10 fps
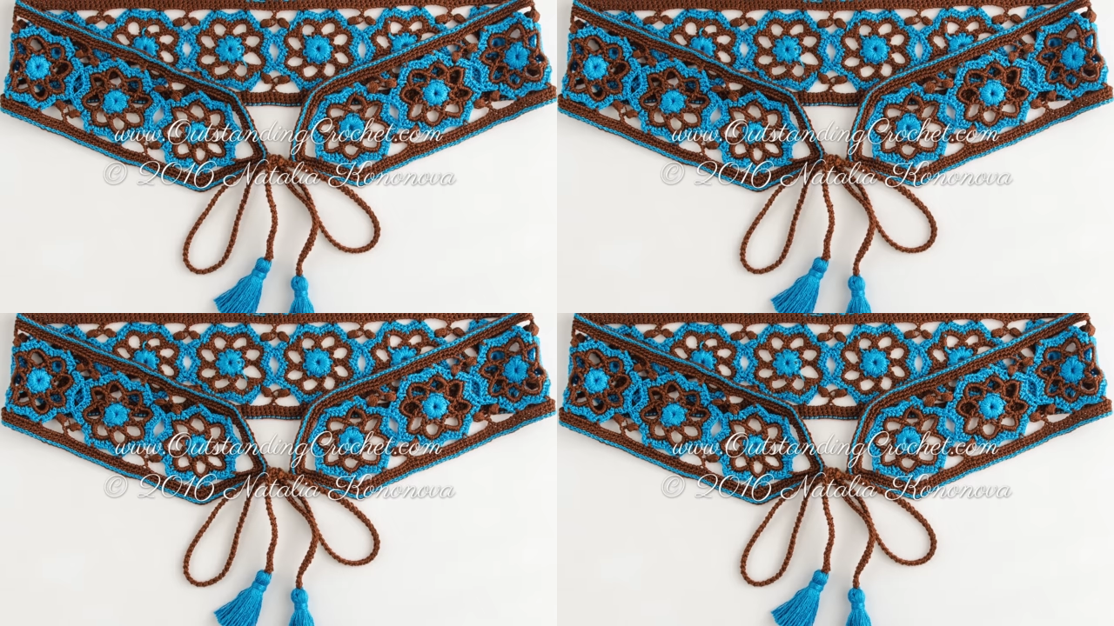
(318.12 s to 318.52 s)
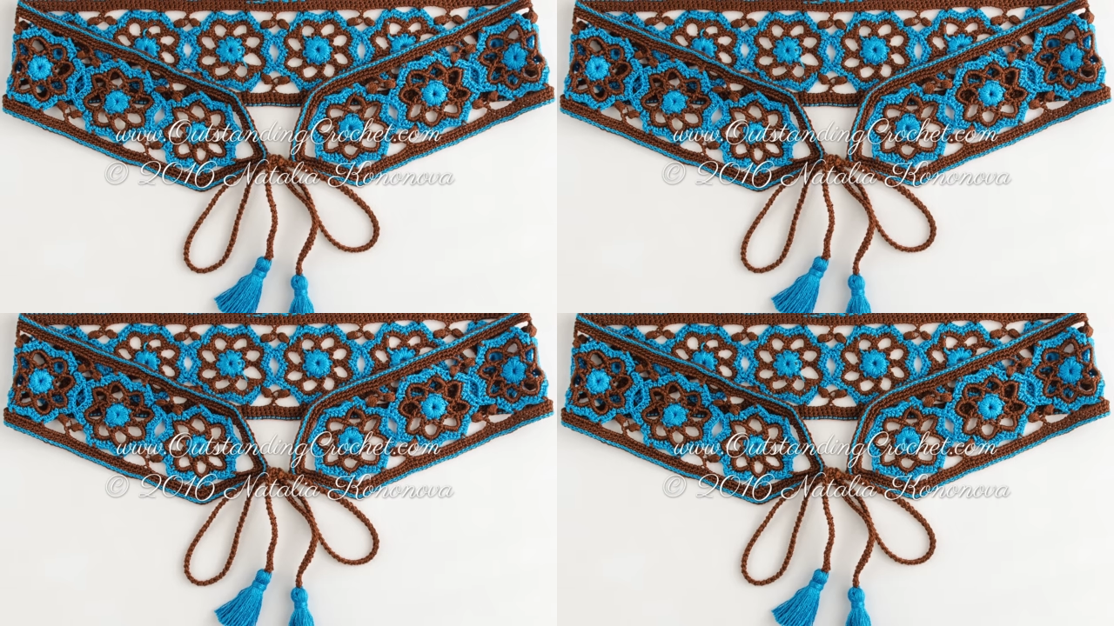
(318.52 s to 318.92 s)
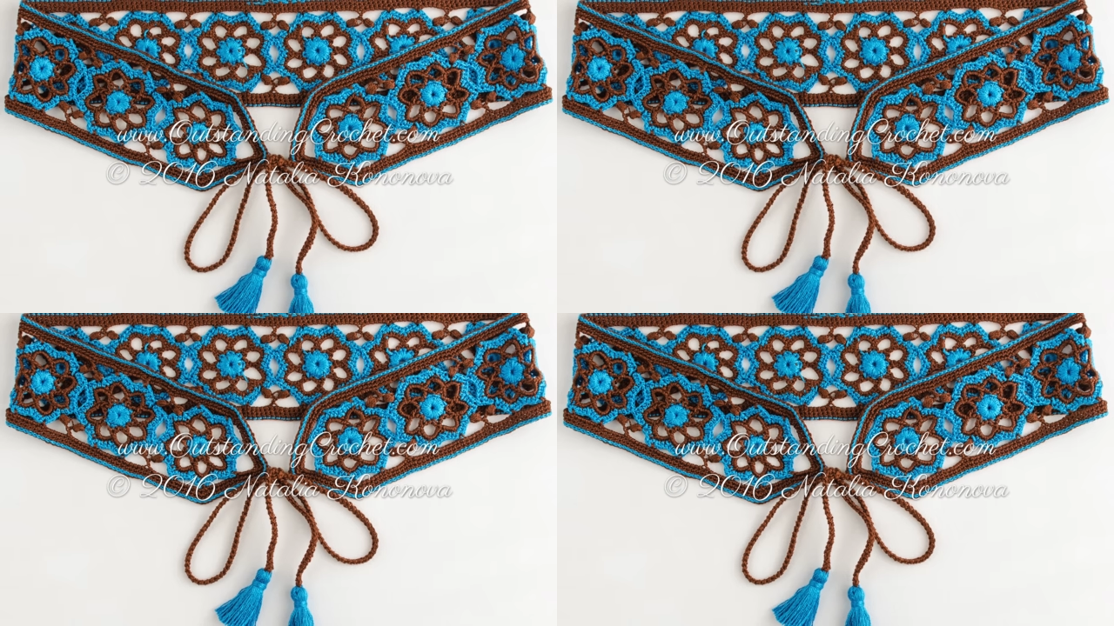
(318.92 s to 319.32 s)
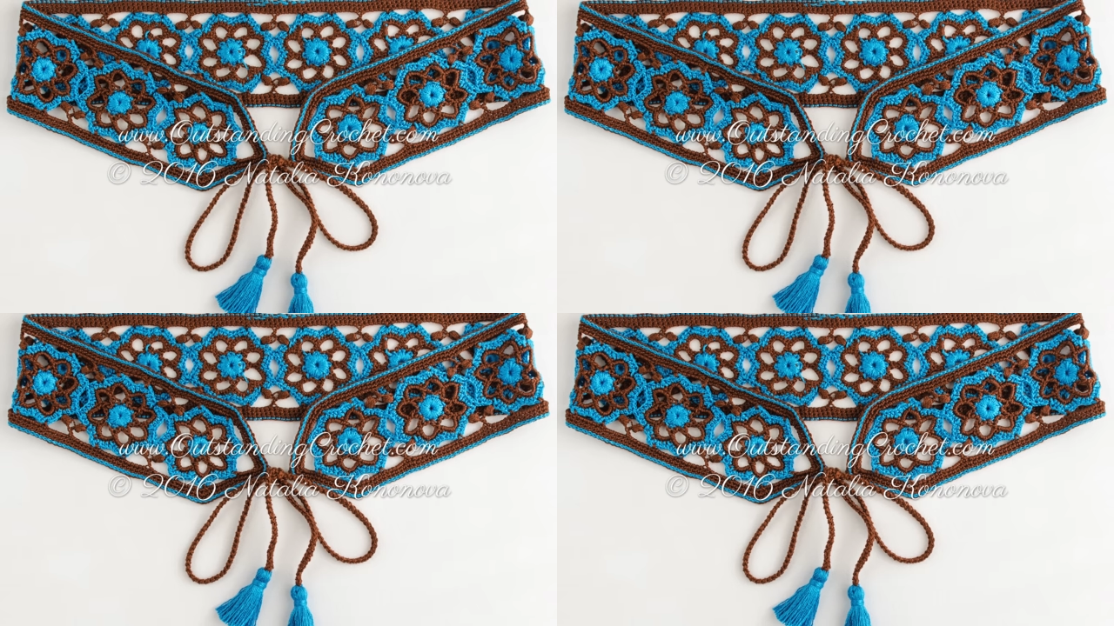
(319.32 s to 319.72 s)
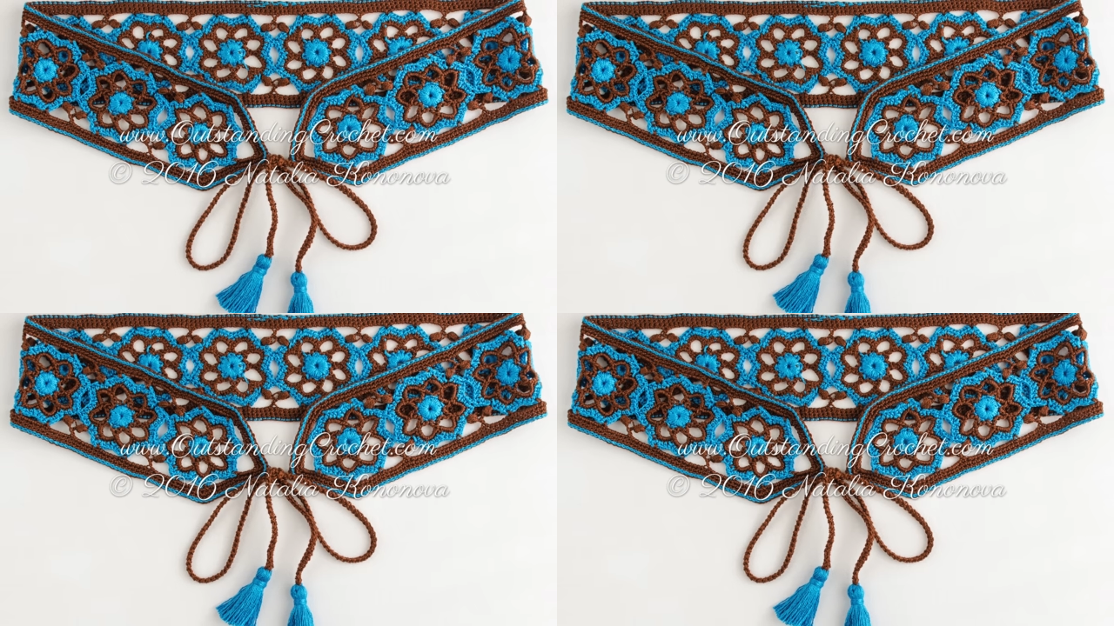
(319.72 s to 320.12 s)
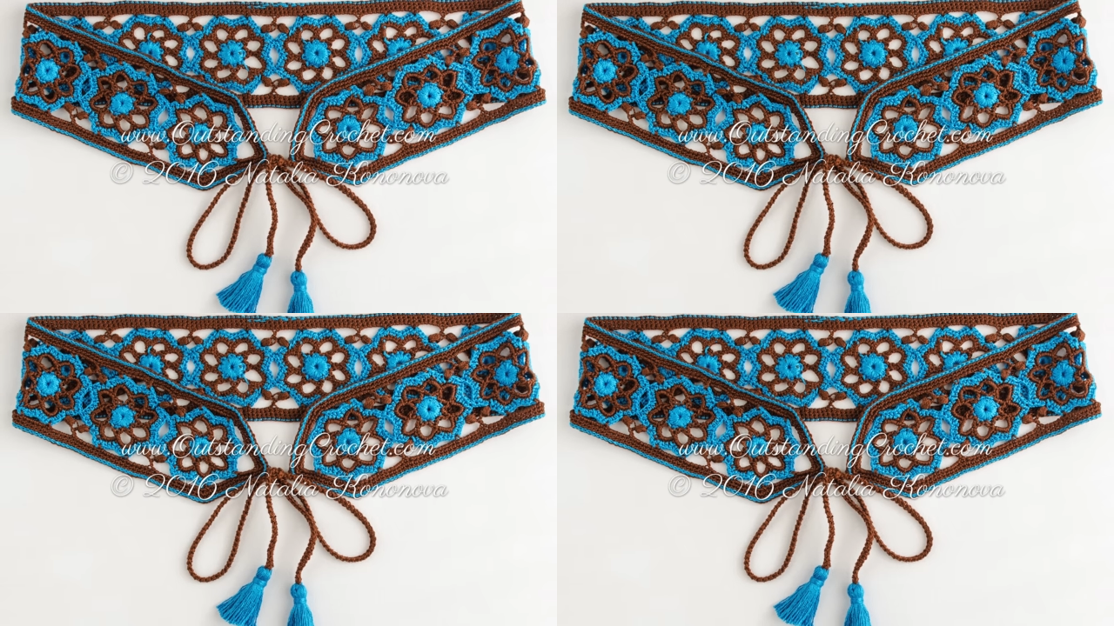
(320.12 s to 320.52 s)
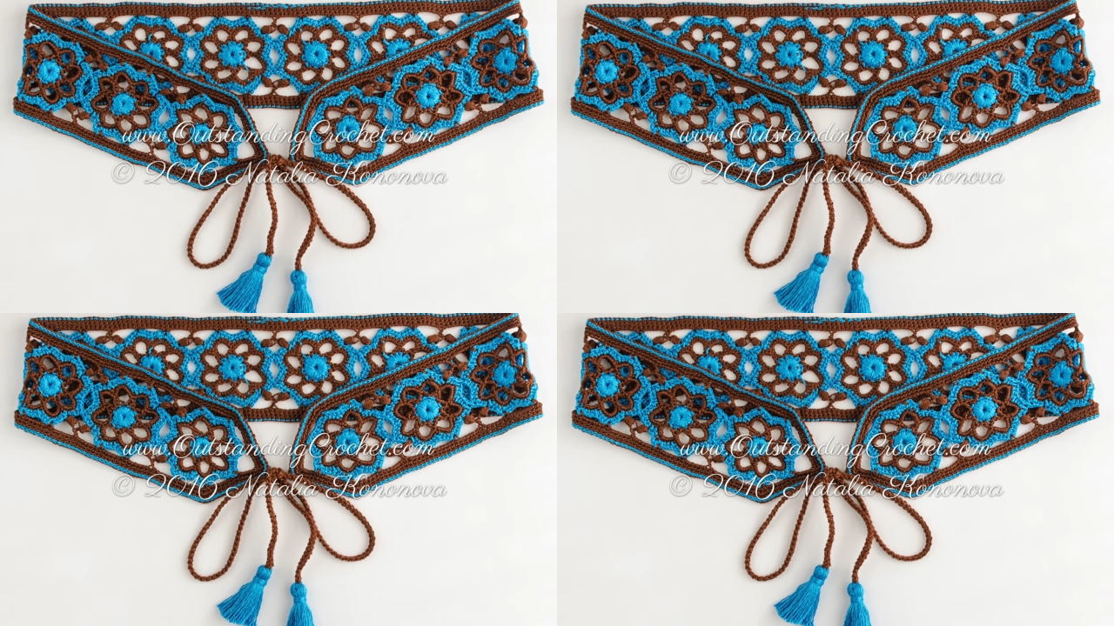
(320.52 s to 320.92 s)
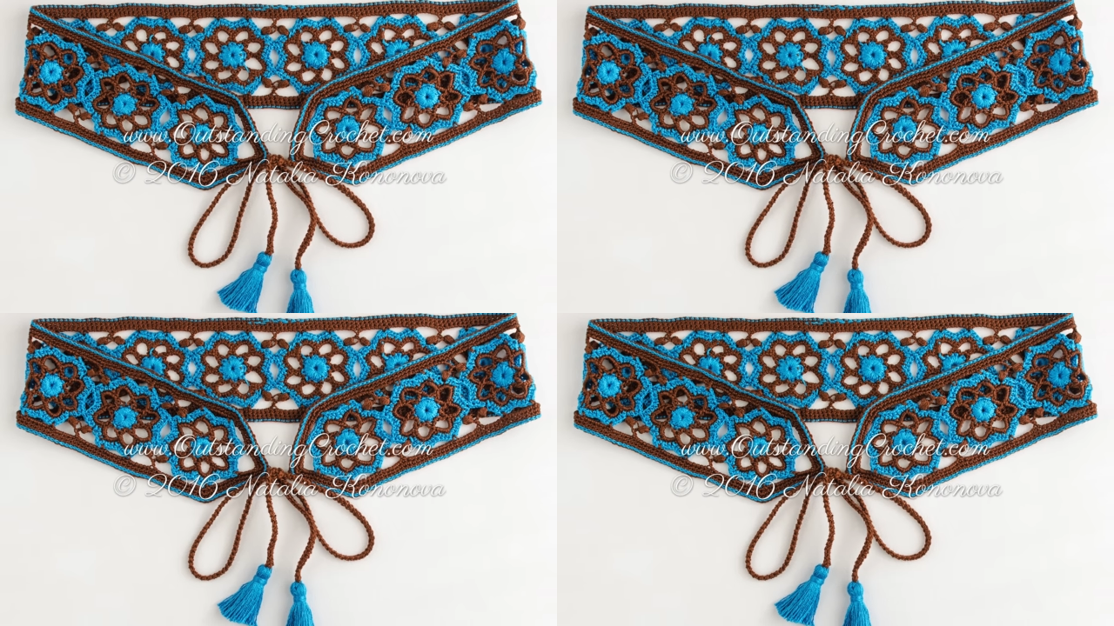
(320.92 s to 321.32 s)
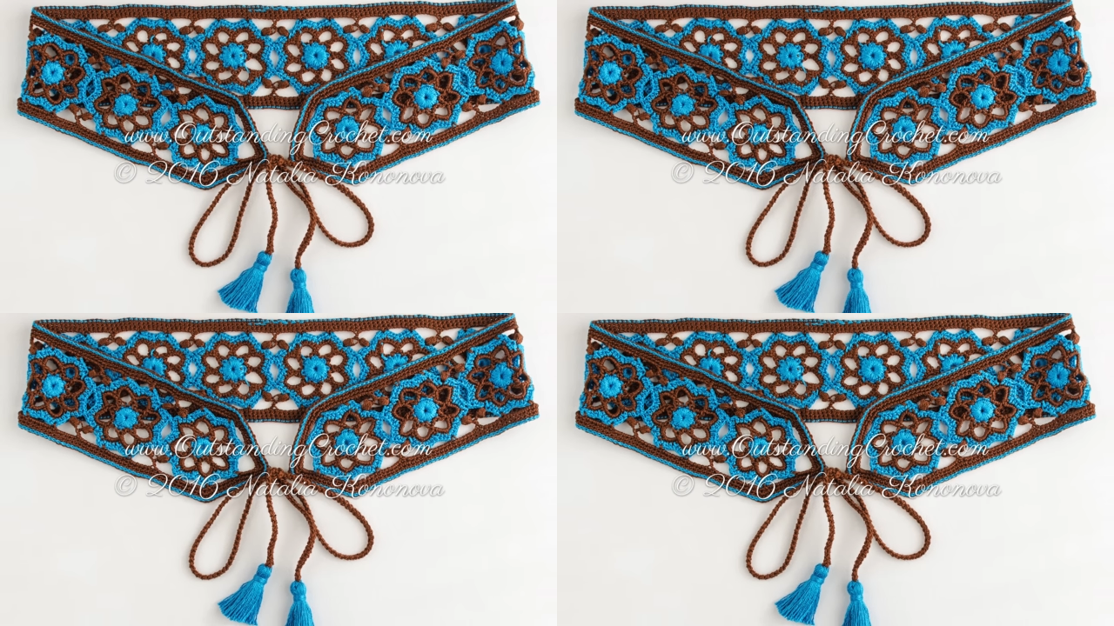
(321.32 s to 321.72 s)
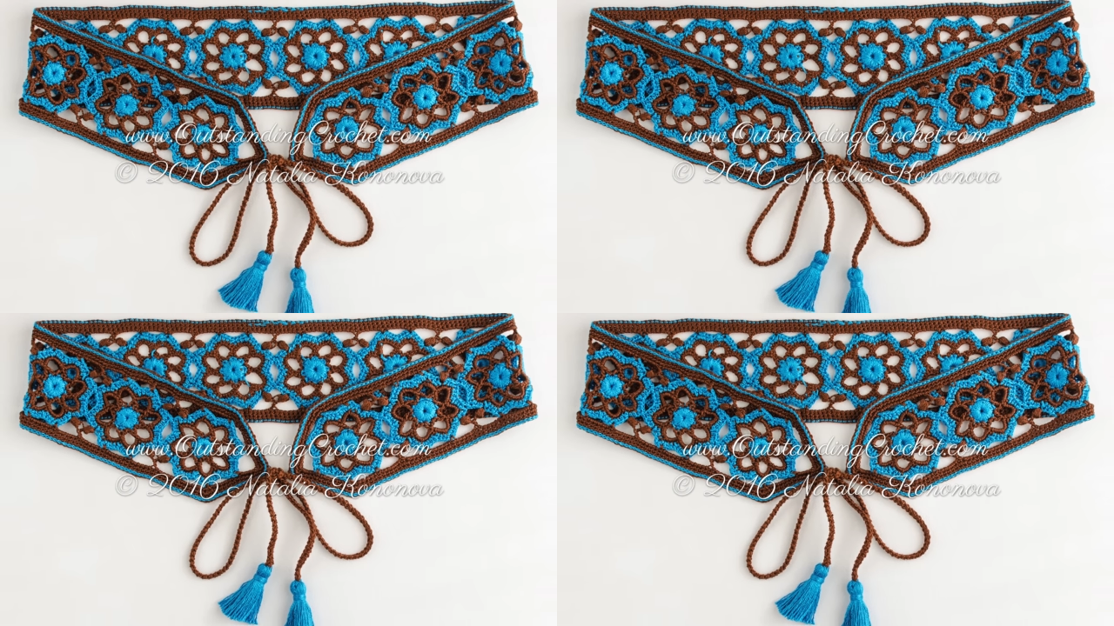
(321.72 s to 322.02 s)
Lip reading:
Nobody's mouth can be seen.